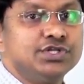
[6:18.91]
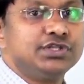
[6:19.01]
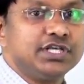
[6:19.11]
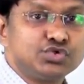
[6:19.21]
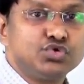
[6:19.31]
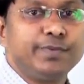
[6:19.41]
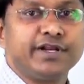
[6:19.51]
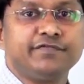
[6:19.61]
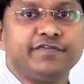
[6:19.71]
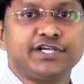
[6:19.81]
the
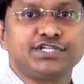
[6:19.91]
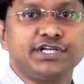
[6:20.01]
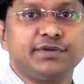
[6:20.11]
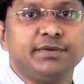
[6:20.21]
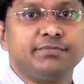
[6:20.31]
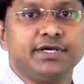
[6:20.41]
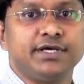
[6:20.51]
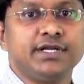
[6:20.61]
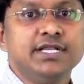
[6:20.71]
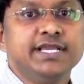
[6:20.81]
superinfection,
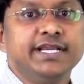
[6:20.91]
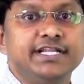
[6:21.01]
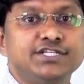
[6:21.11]
remember, it